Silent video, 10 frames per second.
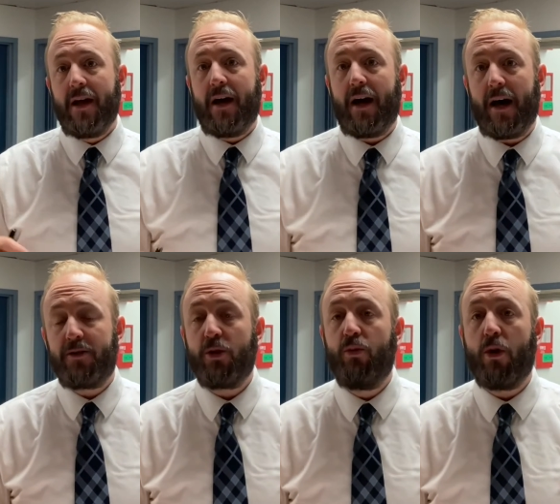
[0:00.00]
uh,
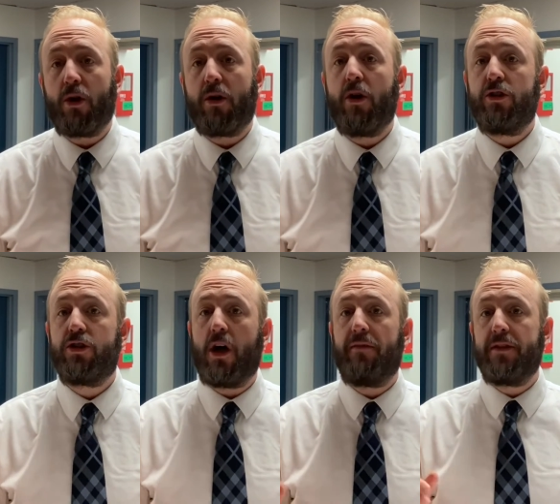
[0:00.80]
to work
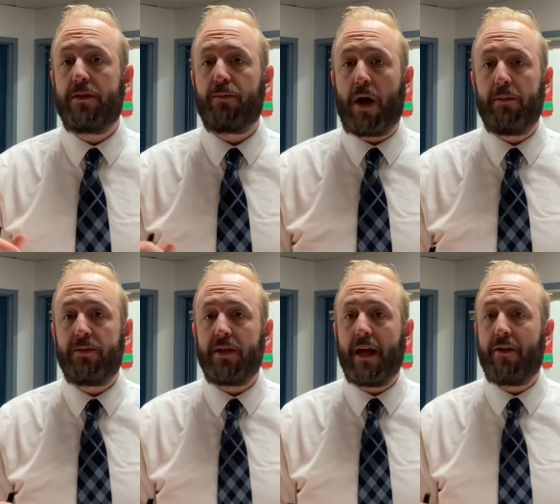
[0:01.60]
solving some problems
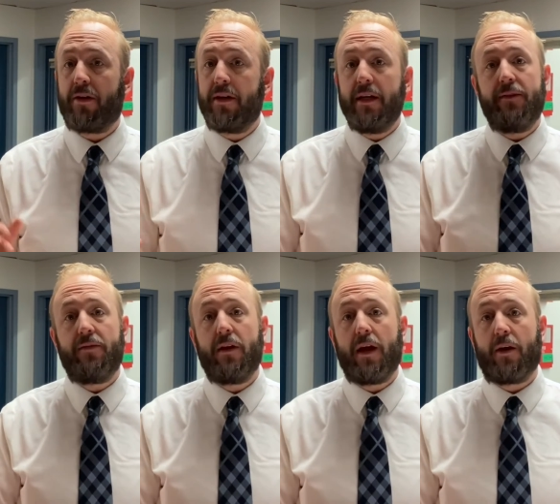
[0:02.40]
together,
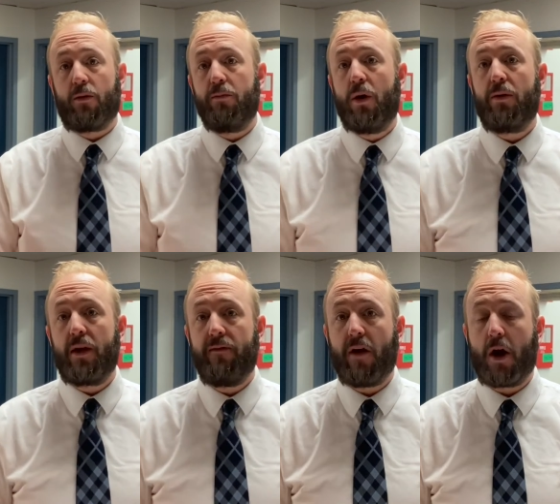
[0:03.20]
even in a remote
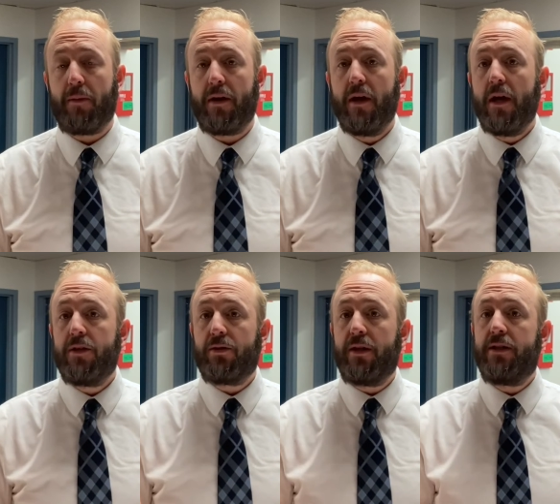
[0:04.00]
environment.
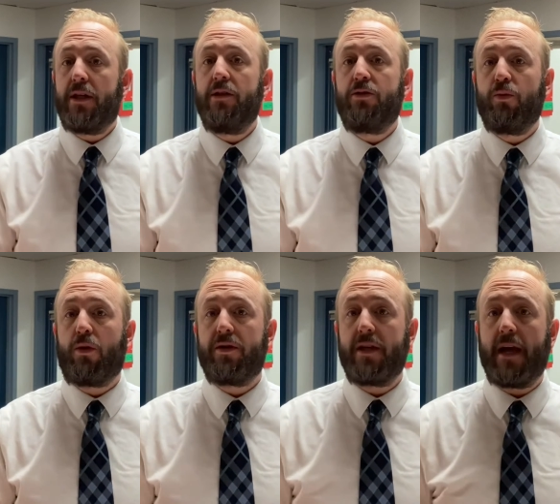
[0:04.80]
So continue to
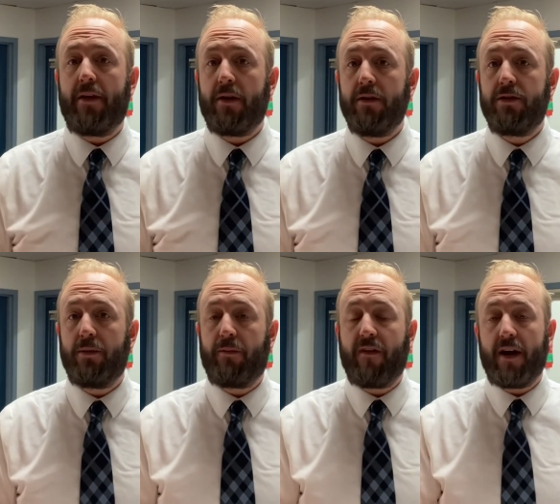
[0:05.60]
work together
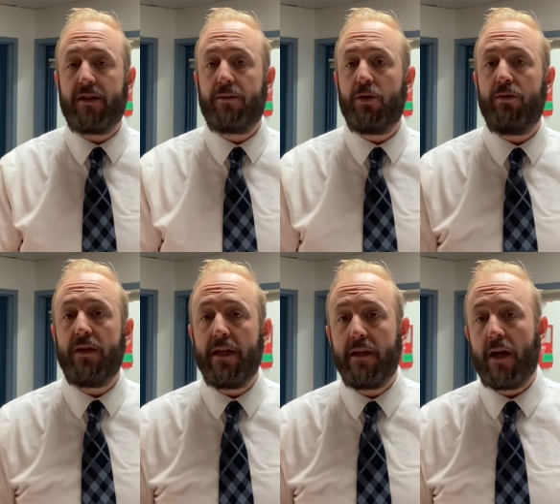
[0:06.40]
to find some
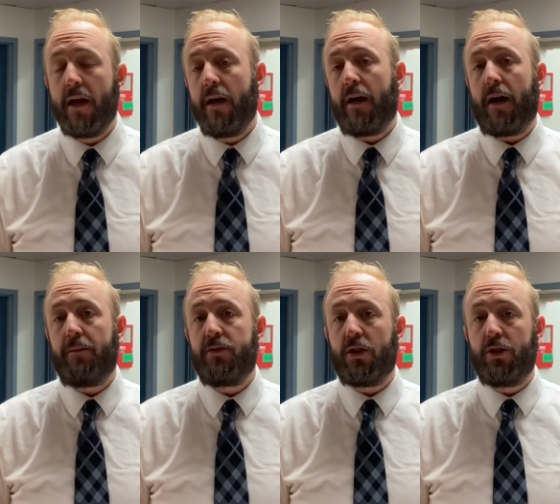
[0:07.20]
unique
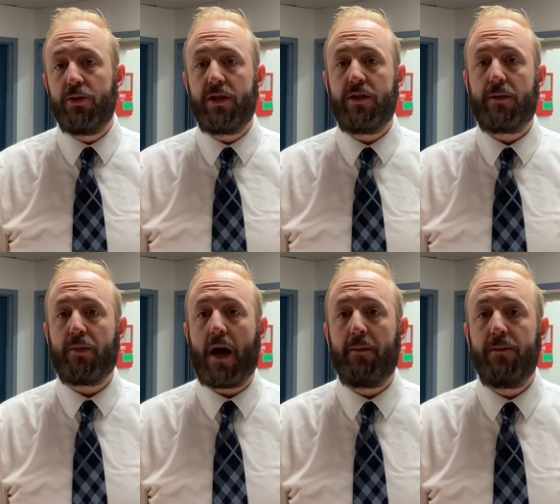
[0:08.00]
um, solutions to
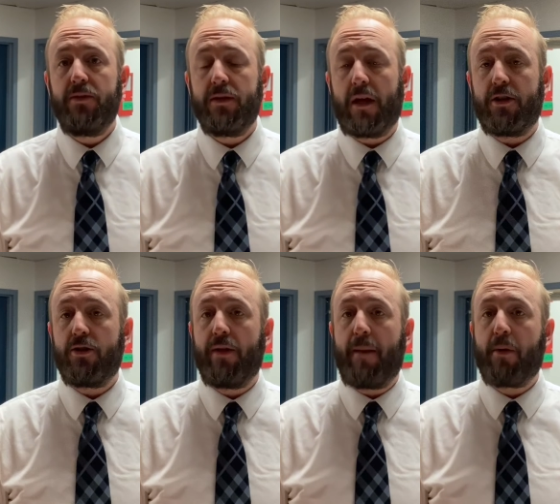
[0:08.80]
problems. I uh,
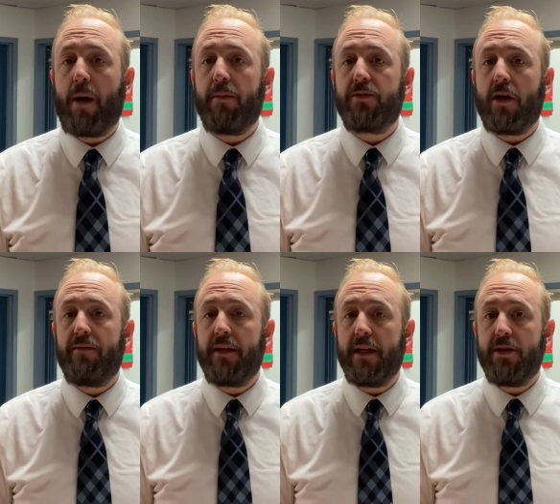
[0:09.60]
show that problem
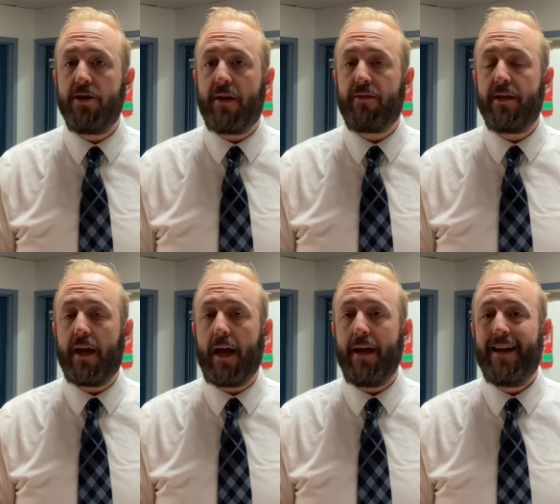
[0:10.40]
solving each and every
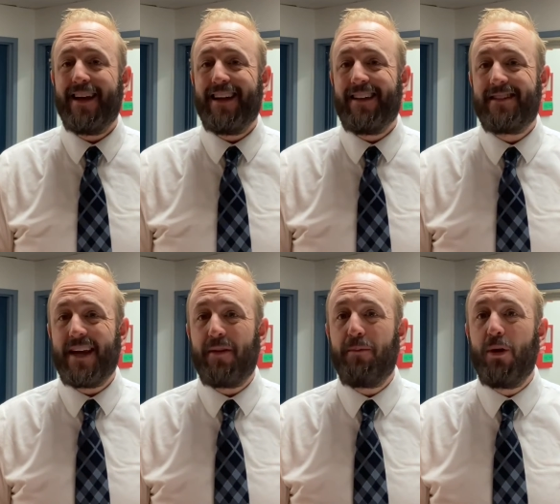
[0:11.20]
day. And let's
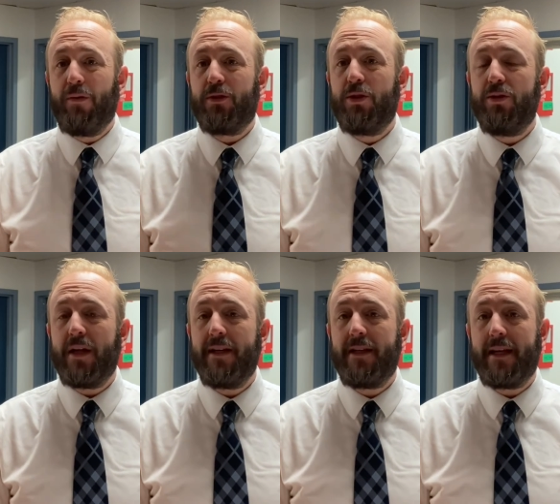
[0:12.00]
have a beautiful
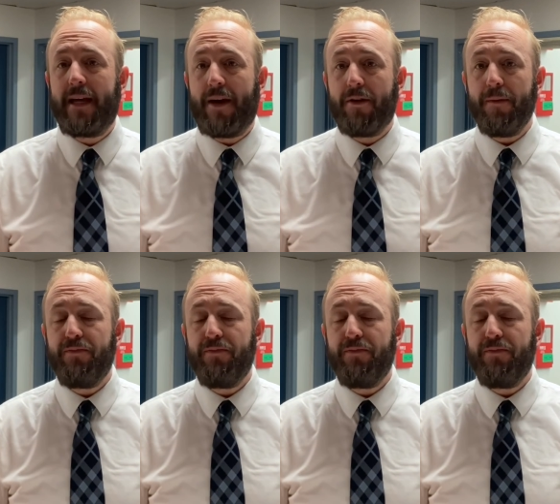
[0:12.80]
Tuesday together.